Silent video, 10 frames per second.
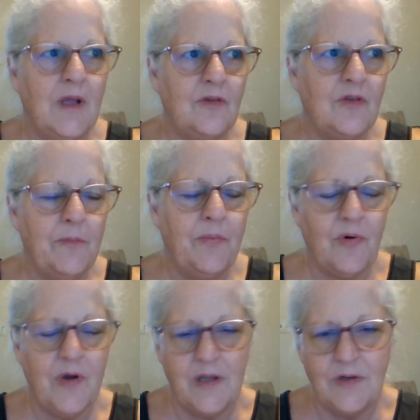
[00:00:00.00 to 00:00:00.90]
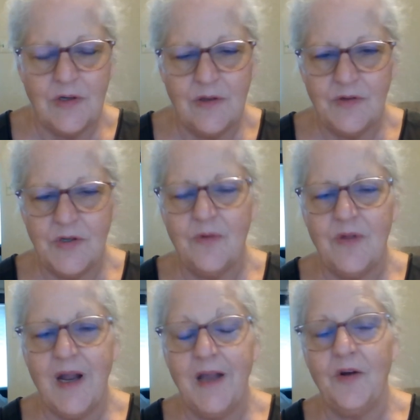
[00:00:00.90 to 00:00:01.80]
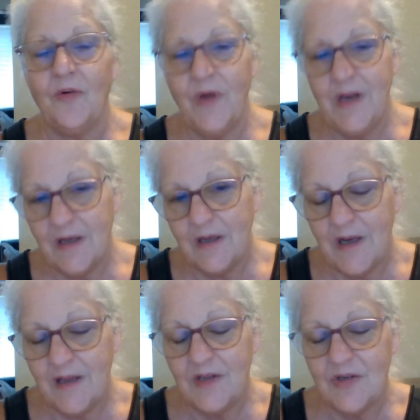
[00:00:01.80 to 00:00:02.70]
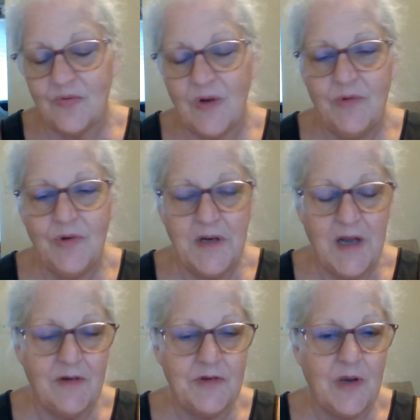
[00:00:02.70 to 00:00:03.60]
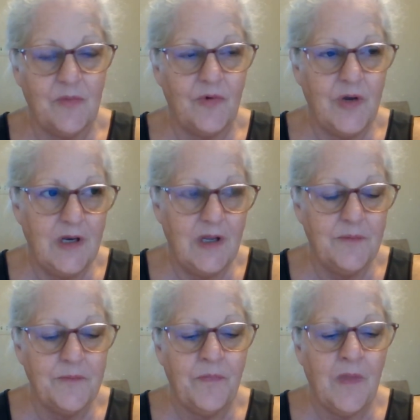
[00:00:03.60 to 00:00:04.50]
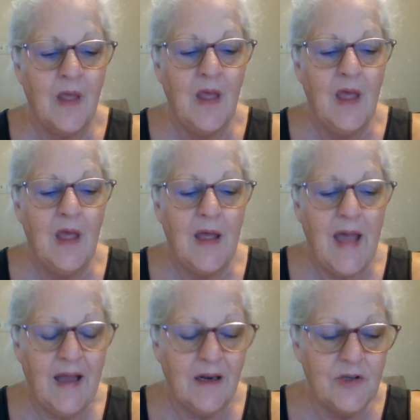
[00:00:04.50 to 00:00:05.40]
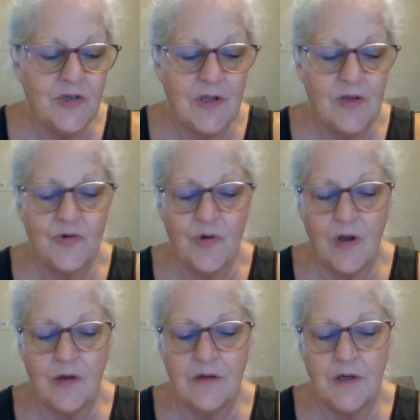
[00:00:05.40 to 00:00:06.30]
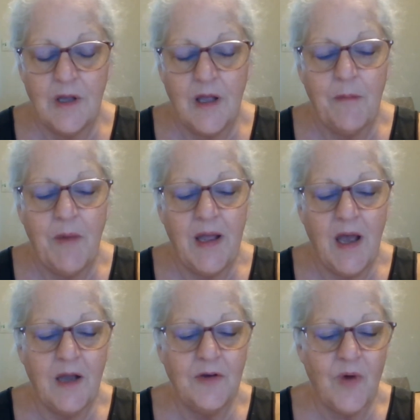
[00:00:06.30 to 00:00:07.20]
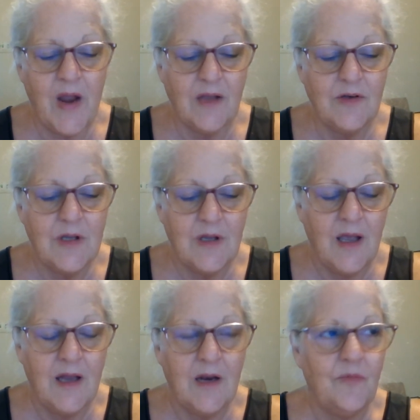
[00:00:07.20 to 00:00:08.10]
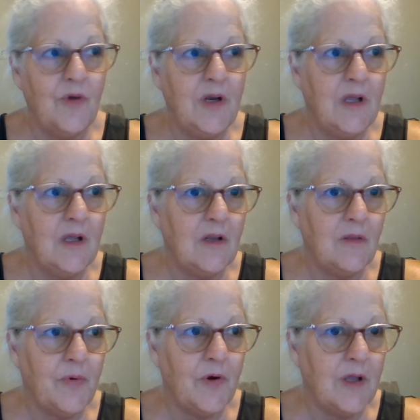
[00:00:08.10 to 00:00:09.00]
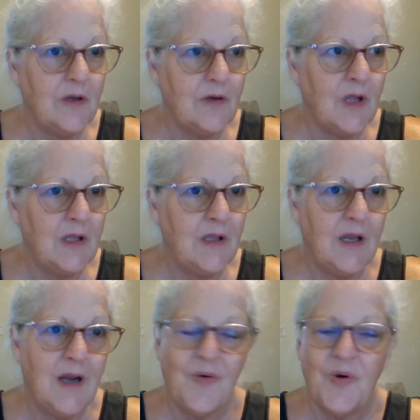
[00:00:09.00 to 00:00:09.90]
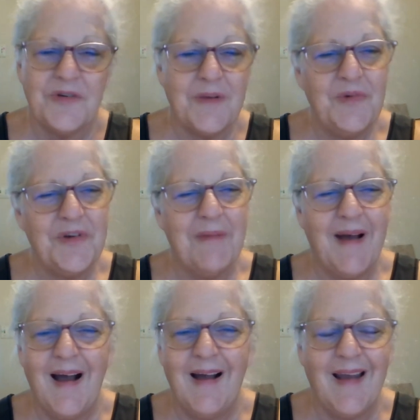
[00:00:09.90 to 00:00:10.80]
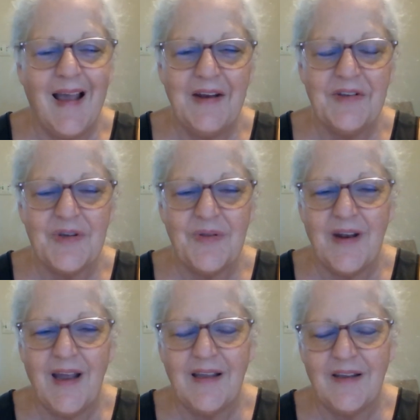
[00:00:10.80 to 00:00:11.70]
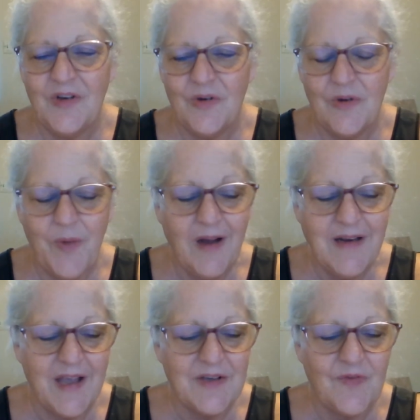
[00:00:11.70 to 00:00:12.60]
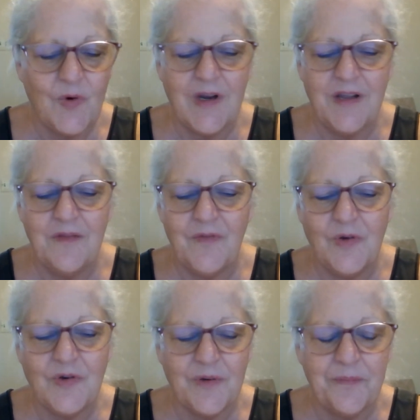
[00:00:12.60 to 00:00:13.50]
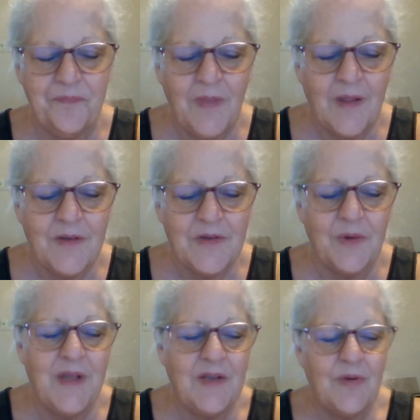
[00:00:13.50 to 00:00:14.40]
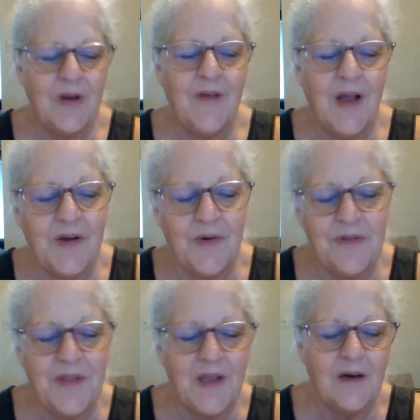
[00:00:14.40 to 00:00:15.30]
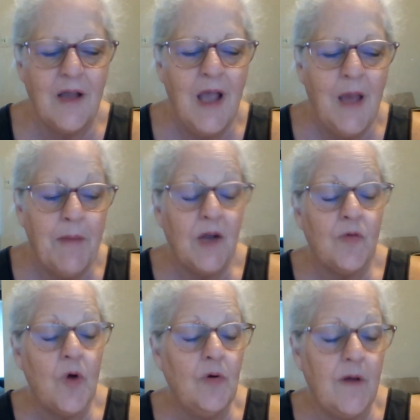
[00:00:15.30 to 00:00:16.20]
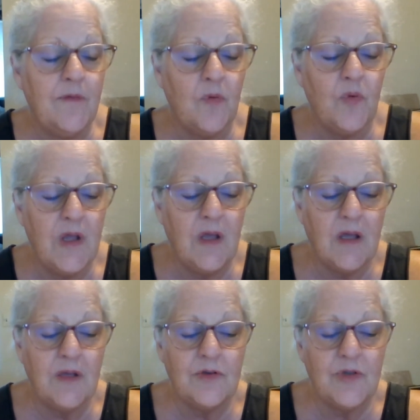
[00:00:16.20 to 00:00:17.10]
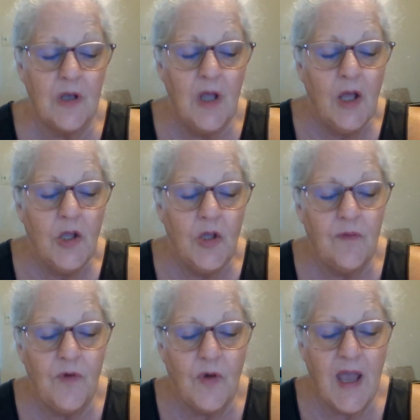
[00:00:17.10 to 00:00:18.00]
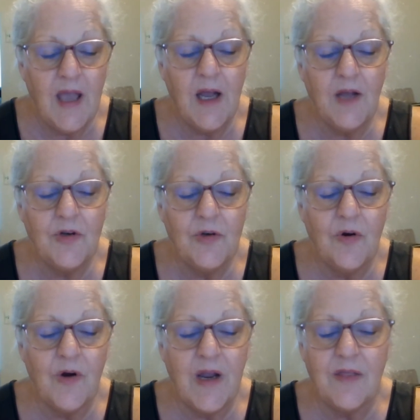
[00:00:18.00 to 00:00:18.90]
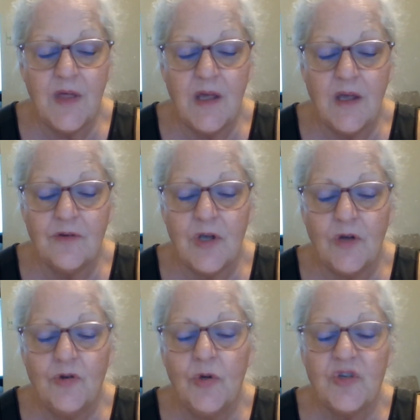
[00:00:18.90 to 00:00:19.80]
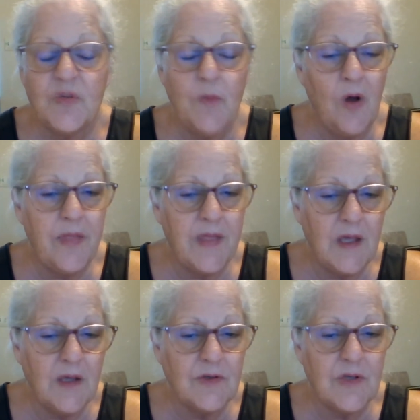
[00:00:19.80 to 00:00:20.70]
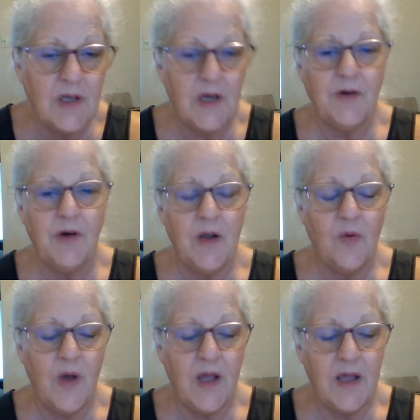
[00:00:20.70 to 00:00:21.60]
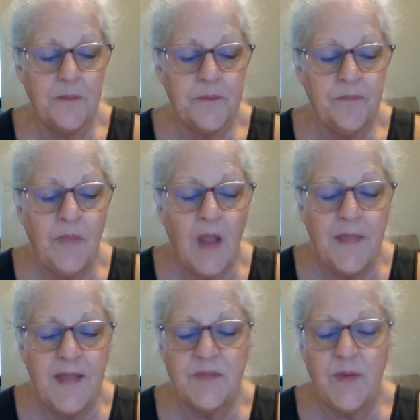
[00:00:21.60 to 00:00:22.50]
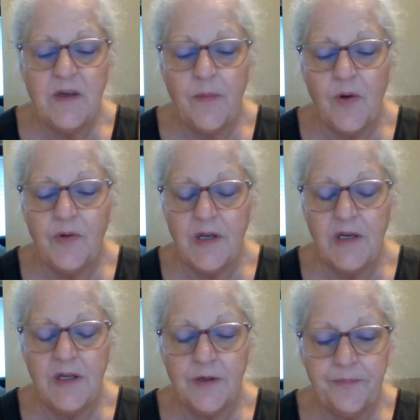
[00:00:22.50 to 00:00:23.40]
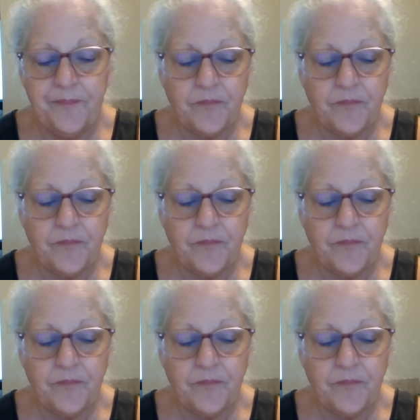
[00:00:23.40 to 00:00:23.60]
in print so that I can read it. And this is what I'm doing now, is I'm reading Atlas Shrugged by Ayn Rand, and I'm reading it in the print. And then, of course, I'm doing my highlighting so that I can do a podcast for it in the future. So that's what I've got going there. My quote of the week is, if you cannot do great things, do small things in a great way. And that's by Napoleon Hill.